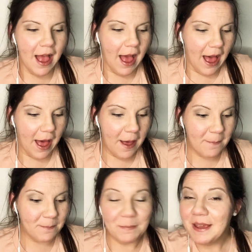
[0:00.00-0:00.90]

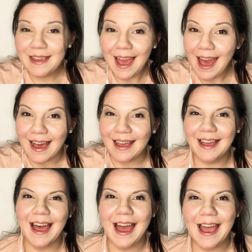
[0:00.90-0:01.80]
But yeah,
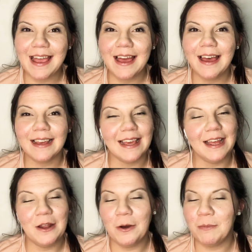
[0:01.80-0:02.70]
I
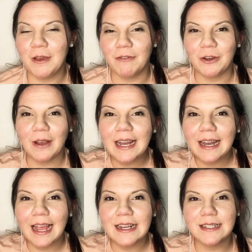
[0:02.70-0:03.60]
again hope you have a great
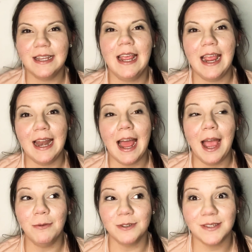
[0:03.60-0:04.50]
night, and
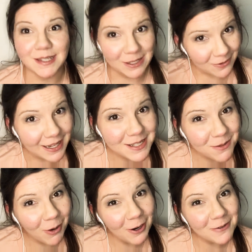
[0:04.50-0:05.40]
I will see you guys
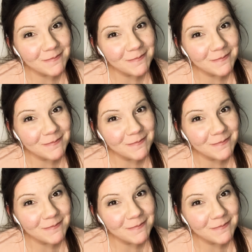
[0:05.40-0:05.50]
tomorrow.